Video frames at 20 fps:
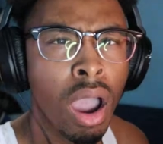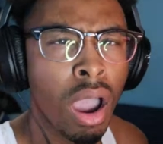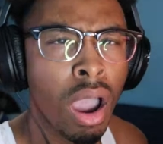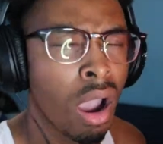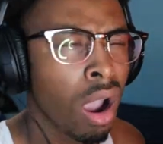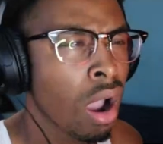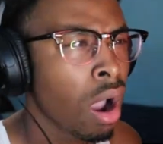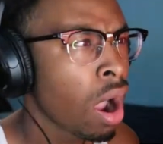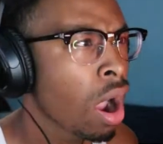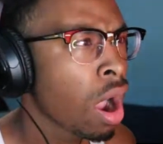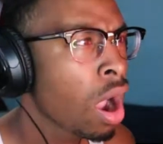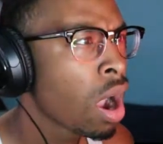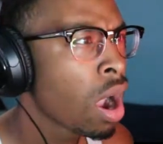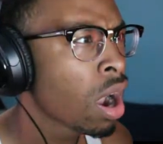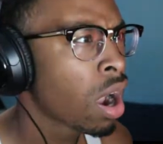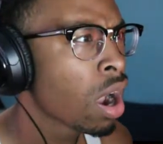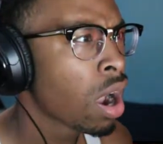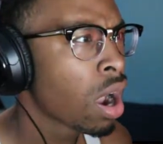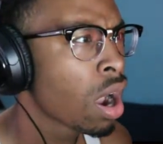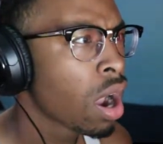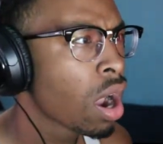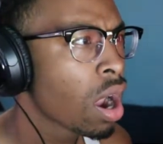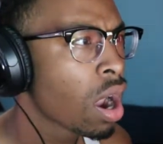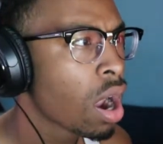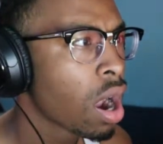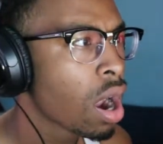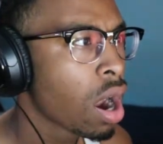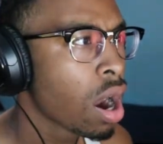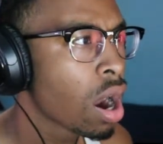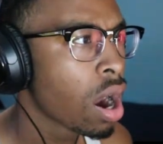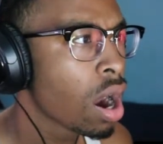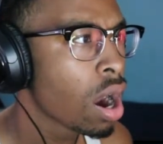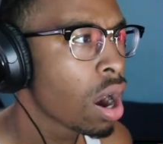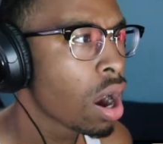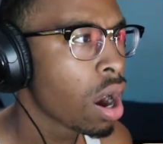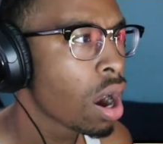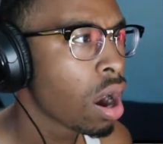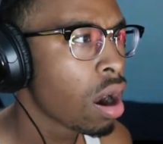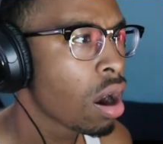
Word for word: quite the way y'all said.